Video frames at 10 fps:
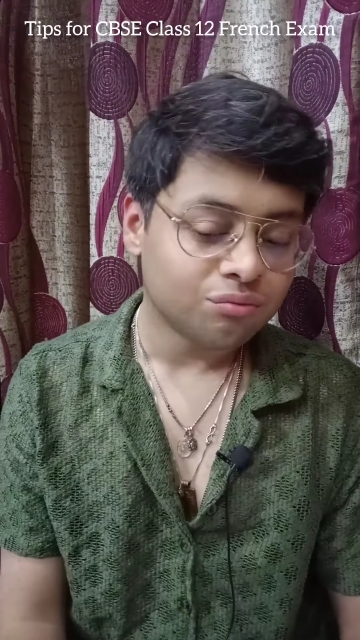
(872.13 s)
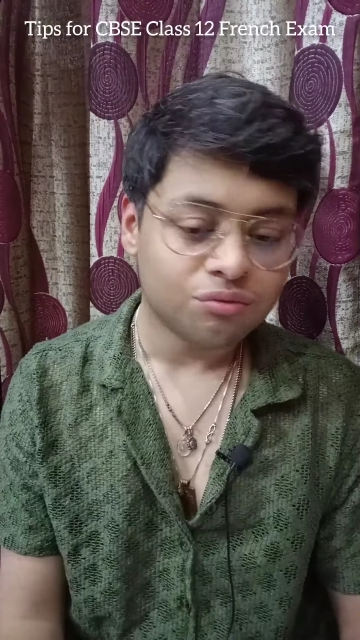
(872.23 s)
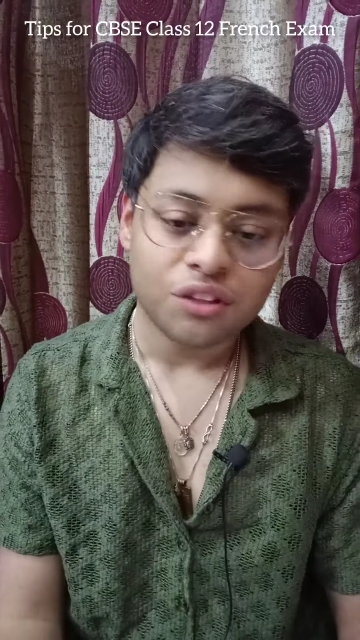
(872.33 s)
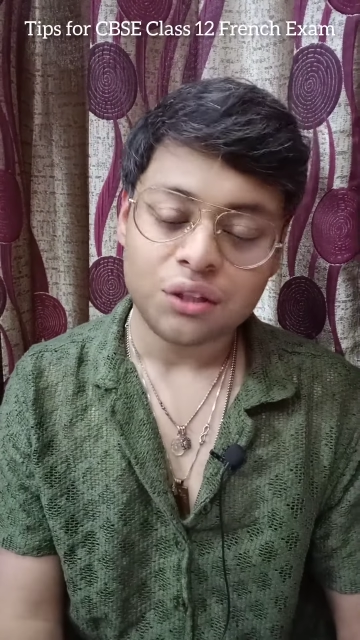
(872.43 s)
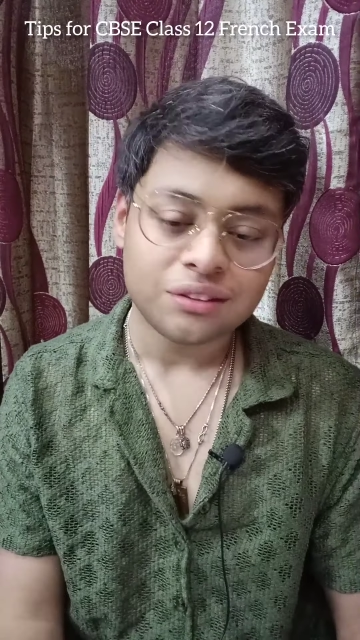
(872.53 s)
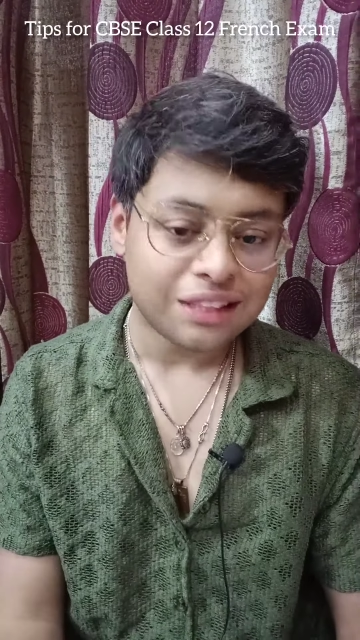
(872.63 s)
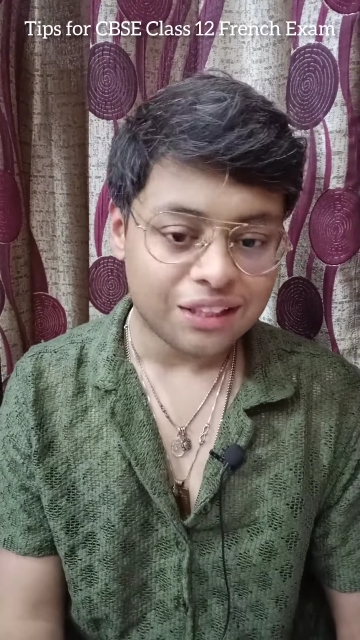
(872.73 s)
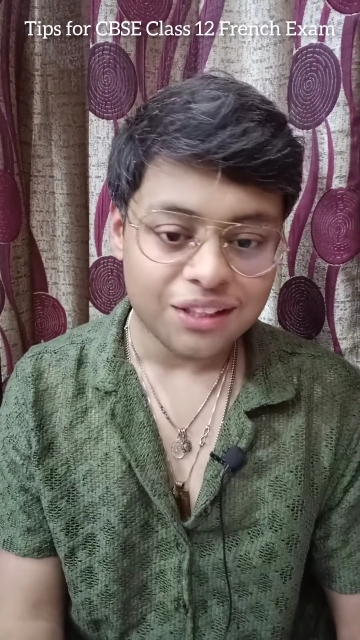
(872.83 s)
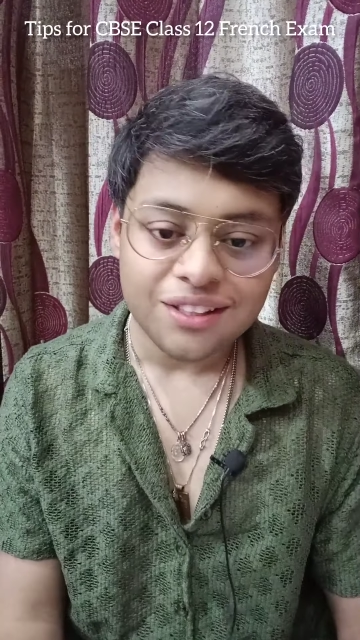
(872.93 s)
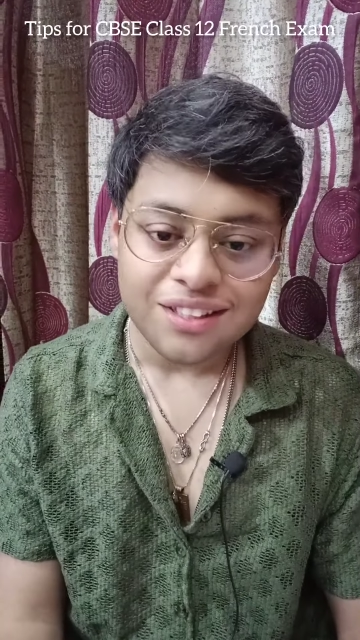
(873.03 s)
Videos are
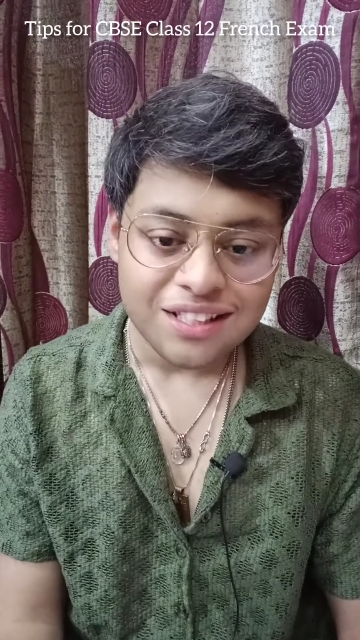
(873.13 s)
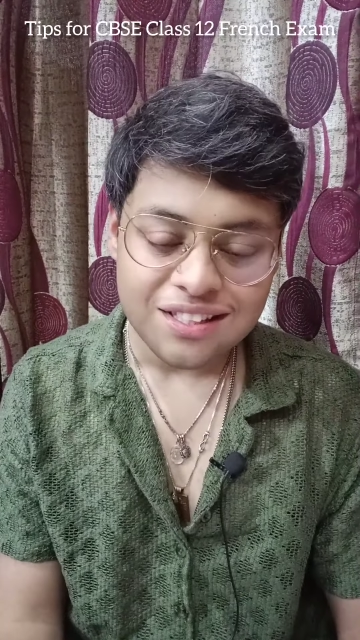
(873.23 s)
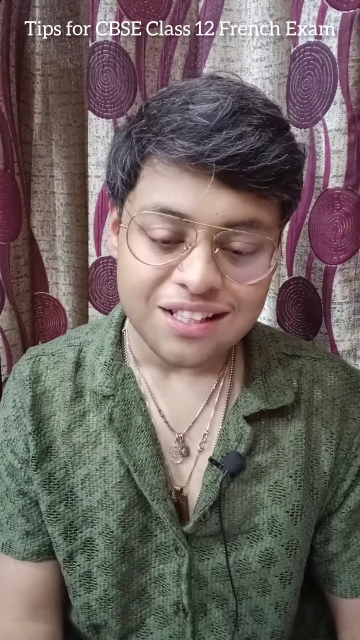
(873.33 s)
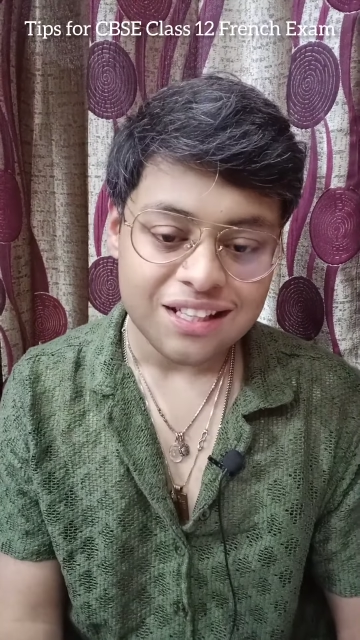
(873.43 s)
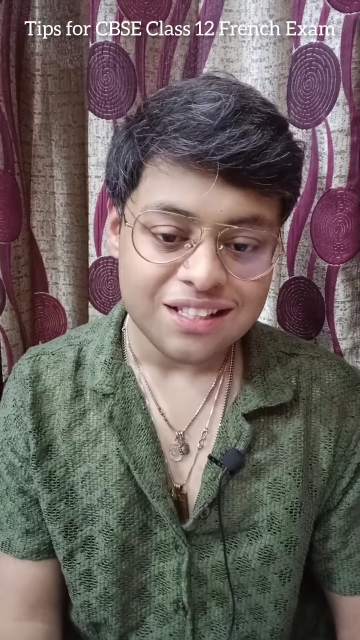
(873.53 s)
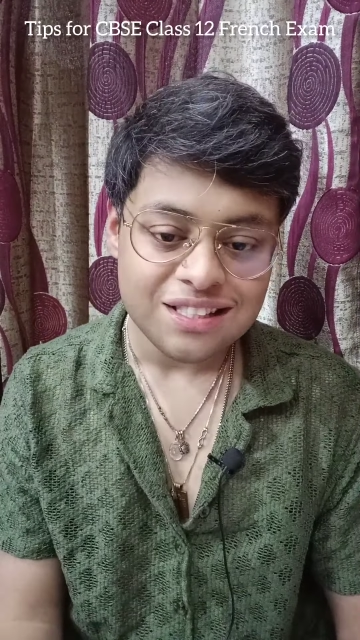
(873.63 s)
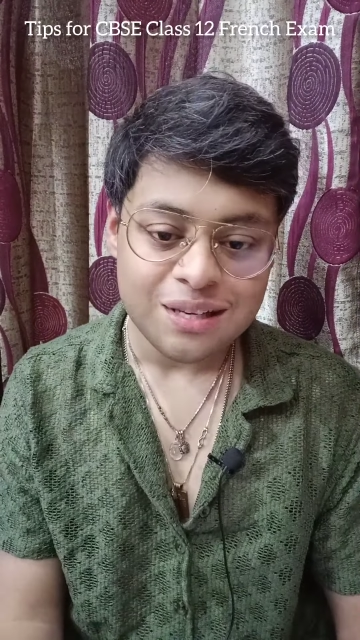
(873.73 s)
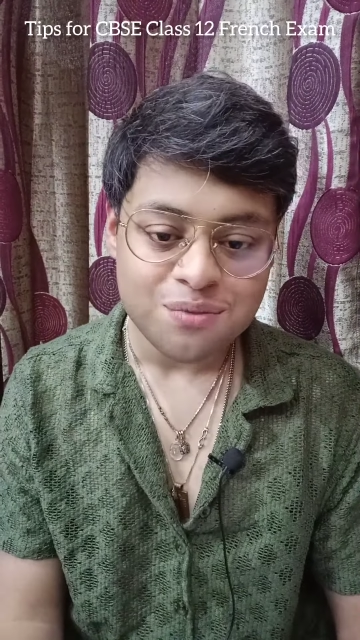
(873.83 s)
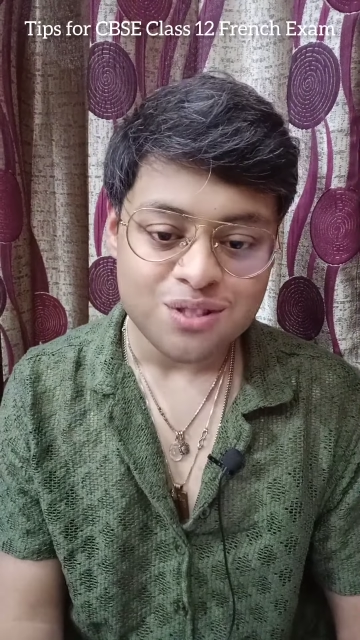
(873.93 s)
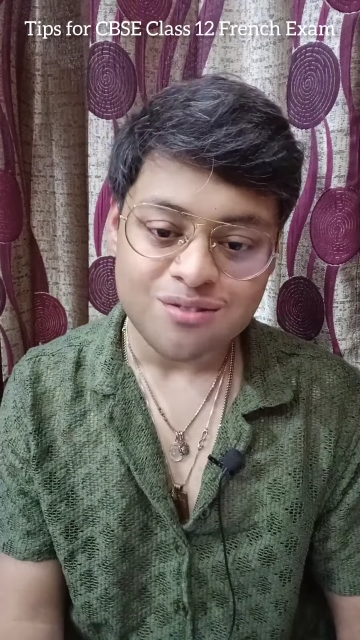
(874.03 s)
there in the
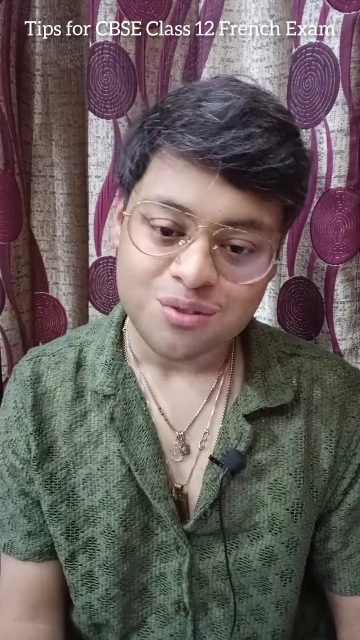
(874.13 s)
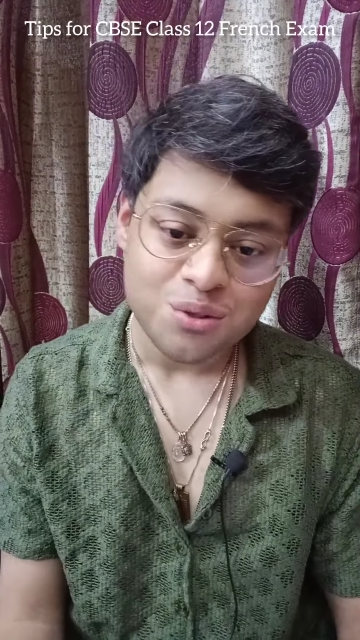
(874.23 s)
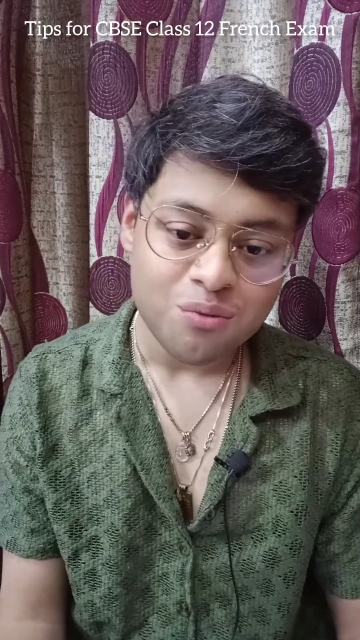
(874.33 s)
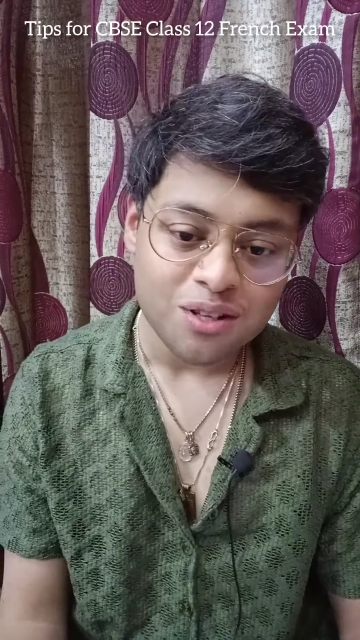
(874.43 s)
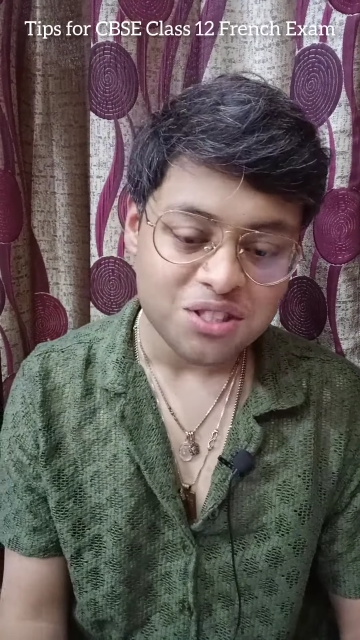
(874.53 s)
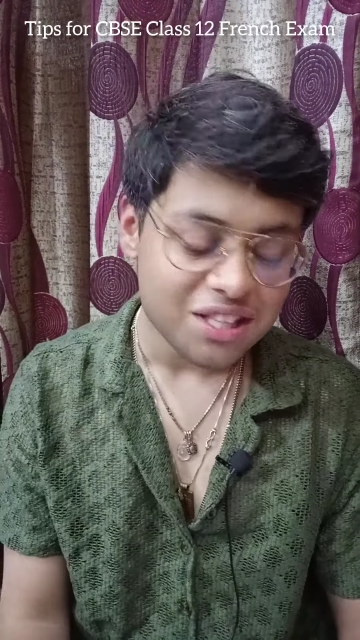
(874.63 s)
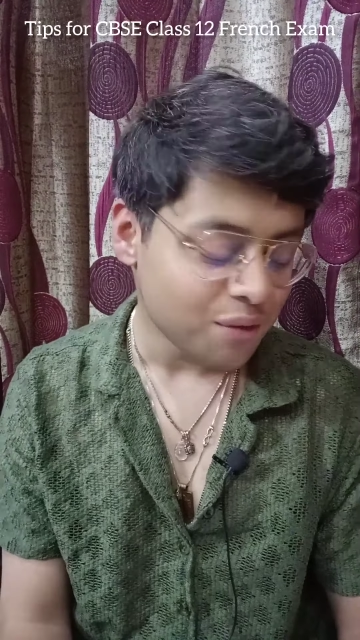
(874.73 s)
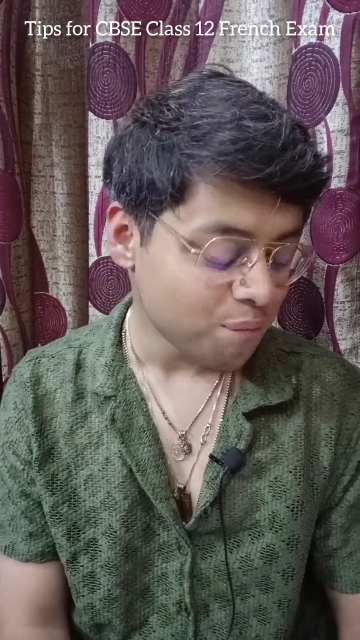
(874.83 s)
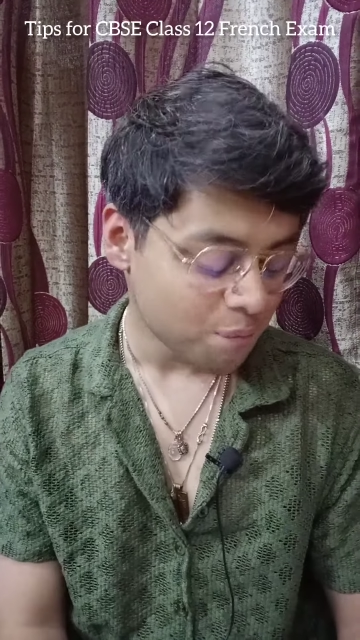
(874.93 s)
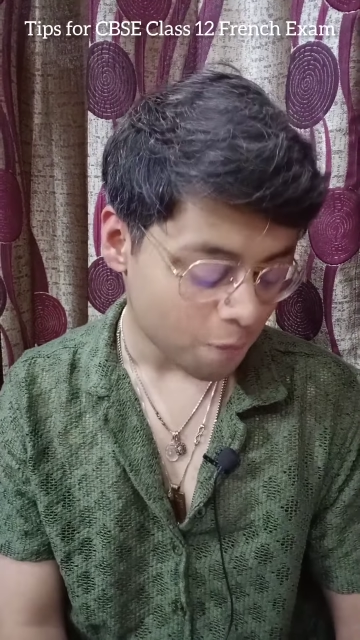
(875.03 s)
description, do watch
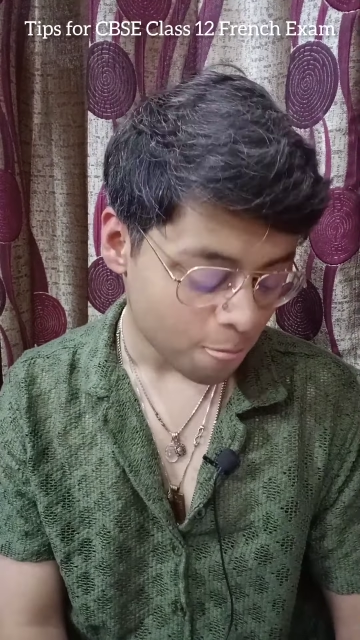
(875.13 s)
them.